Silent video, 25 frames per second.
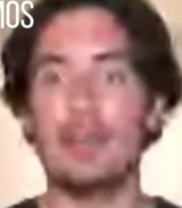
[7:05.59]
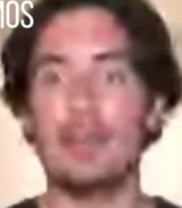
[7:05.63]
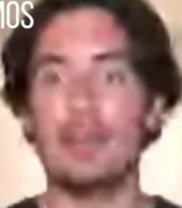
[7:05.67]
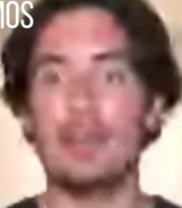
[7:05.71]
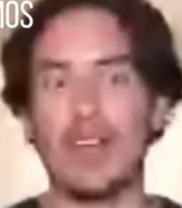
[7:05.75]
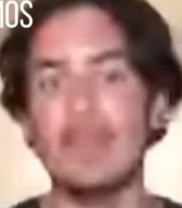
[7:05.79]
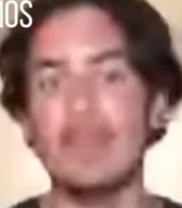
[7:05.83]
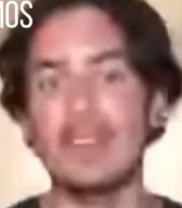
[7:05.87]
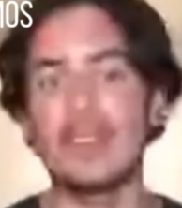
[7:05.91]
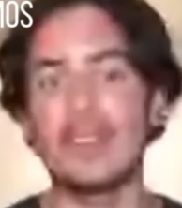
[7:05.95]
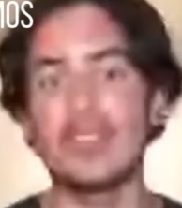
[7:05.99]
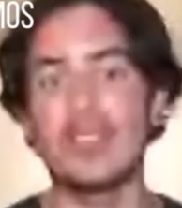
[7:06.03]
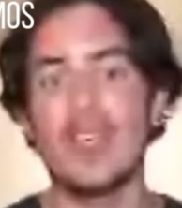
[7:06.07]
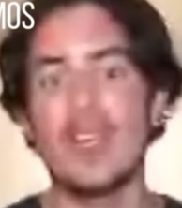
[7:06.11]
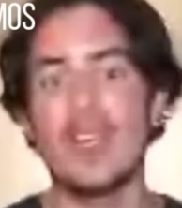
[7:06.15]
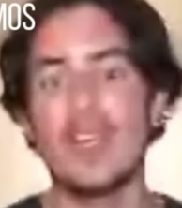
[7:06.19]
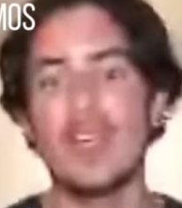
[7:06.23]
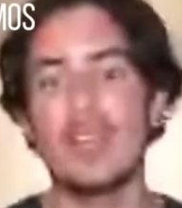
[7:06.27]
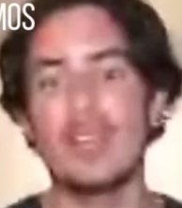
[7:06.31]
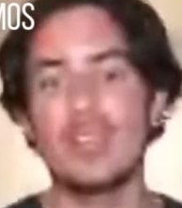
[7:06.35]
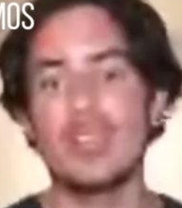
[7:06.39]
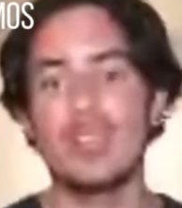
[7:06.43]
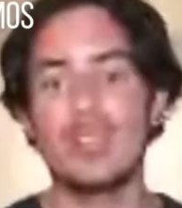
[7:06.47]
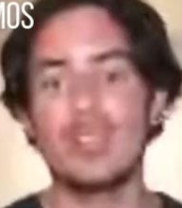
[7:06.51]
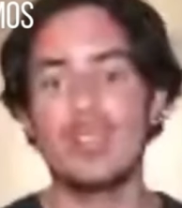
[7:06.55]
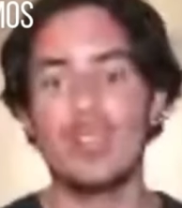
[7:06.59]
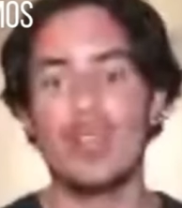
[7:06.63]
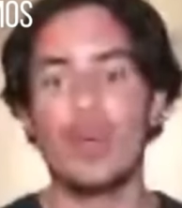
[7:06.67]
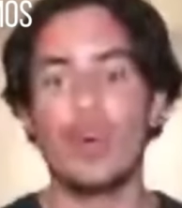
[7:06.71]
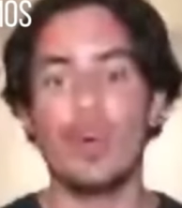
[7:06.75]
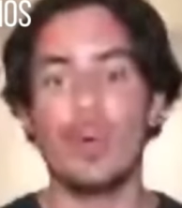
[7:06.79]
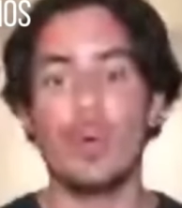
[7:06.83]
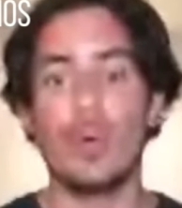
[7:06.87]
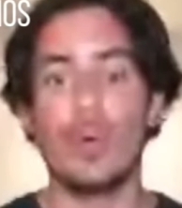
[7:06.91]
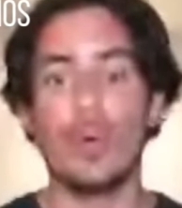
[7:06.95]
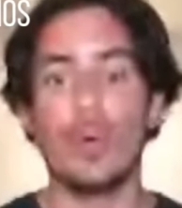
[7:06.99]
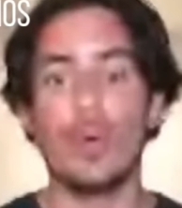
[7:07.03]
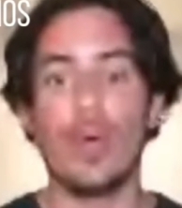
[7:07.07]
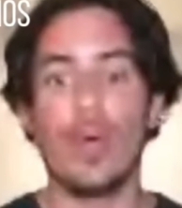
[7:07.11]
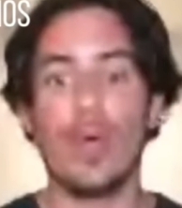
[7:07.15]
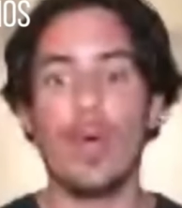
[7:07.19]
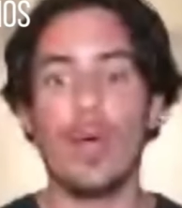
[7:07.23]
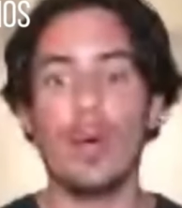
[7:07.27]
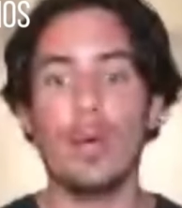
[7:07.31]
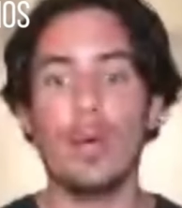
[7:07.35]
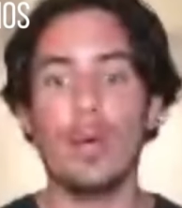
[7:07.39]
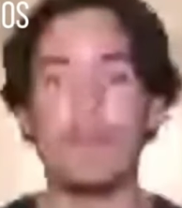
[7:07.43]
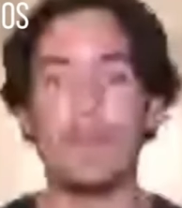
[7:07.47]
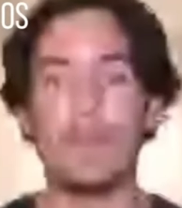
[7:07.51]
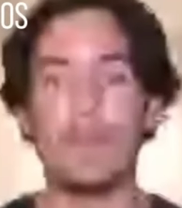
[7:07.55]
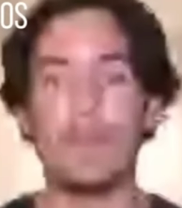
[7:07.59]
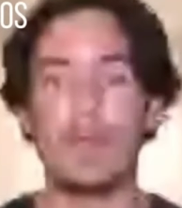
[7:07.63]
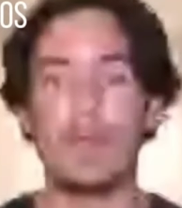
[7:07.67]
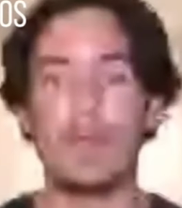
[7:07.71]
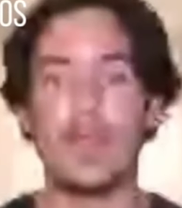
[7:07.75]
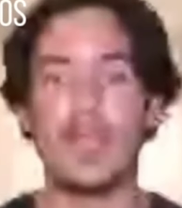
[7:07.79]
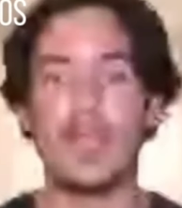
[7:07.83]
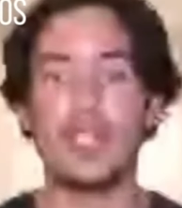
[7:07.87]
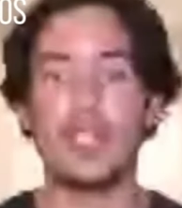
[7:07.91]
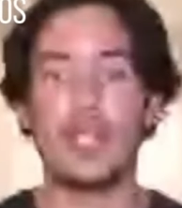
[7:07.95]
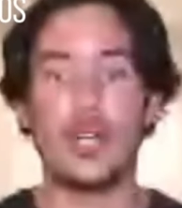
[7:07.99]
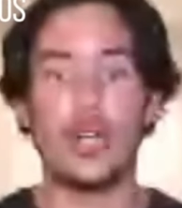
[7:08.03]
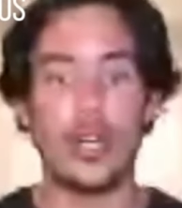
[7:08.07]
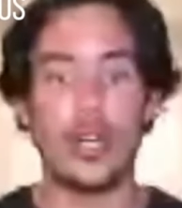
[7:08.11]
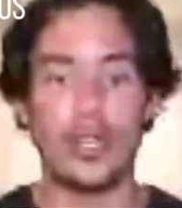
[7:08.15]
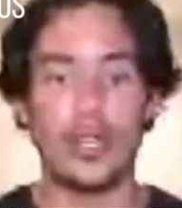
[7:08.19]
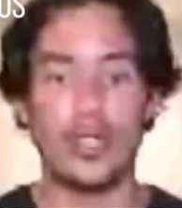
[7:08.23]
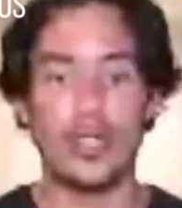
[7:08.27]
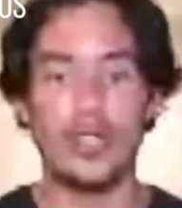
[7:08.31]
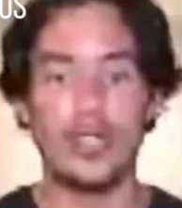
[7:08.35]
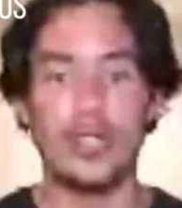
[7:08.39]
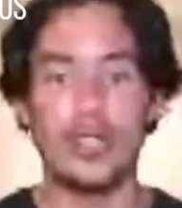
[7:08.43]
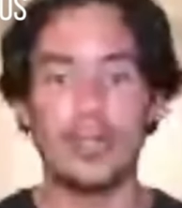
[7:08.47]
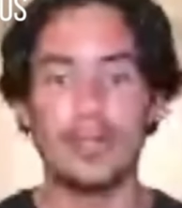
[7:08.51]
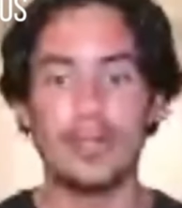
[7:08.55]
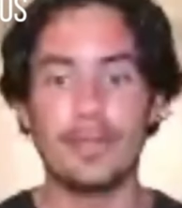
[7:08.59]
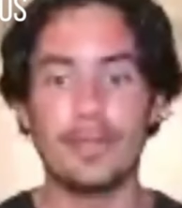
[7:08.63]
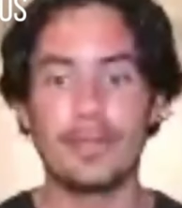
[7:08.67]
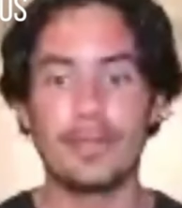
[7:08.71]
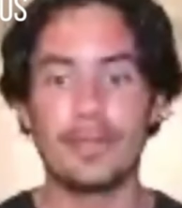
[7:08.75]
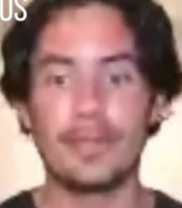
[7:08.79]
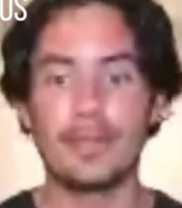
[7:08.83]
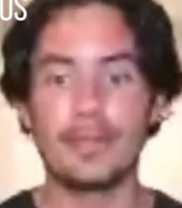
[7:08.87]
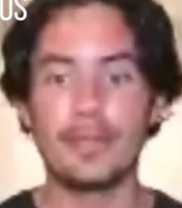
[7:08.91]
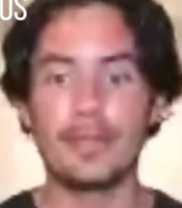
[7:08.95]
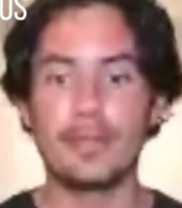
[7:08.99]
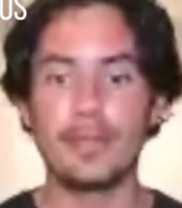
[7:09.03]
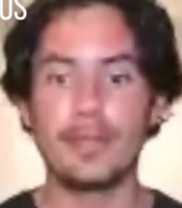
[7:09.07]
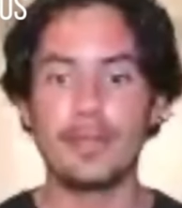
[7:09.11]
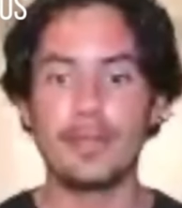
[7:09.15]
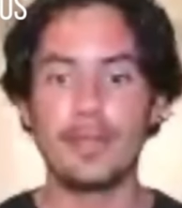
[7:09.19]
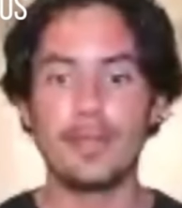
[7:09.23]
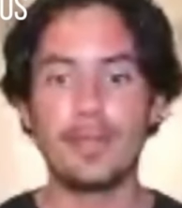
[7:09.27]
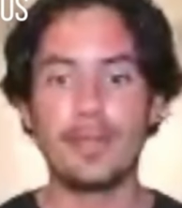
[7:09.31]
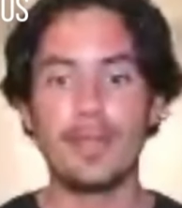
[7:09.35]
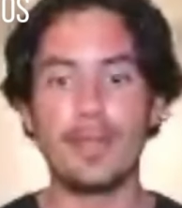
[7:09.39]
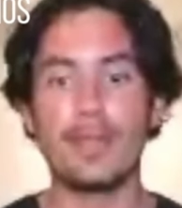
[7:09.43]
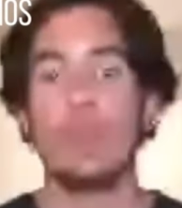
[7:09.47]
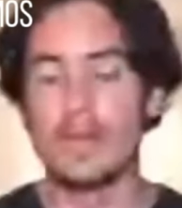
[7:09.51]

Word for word: breaking of beliefs. So it hurts.